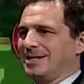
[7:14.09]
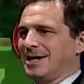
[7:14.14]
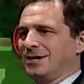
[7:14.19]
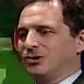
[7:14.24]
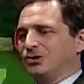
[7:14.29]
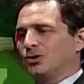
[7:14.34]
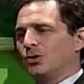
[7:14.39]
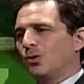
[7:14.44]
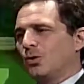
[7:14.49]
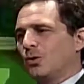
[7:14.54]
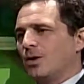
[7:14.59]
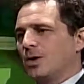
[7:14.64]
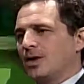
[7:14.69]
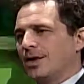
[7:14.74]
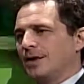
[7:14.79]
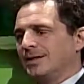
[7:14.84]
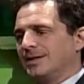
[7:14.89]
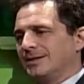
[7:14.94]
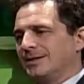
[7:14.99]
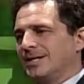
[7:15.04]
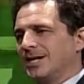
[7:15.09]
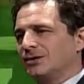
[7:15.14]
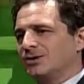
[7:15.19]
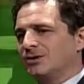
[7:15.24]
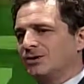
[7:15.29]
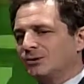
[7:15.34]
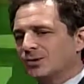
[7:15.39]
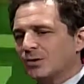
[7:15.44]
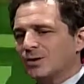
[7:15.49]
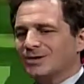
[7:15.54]
an
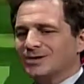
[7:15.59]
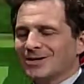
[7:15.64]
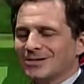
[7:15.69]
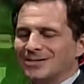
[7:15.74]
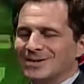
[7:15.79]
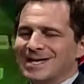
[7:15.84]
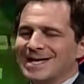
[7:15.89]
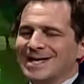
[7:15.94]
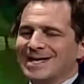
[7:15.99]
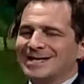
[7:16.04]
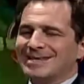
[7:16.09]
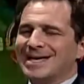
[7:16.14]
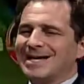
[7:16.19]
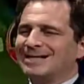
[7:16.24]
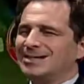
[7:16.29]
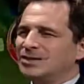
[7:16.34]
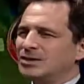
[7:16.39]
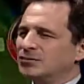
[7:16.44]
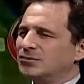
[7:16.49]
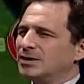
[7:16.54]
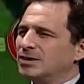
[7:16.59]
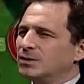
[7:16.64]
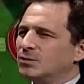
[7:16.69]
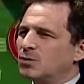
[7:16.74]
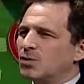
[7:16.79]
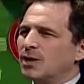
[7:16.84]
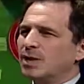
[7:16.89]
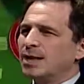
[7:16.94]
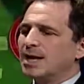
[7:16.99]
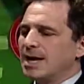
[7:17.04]
intentional tort, so that doesn't really
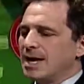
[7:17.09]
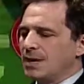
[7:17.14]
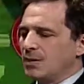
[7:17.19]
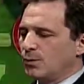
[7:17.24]
work.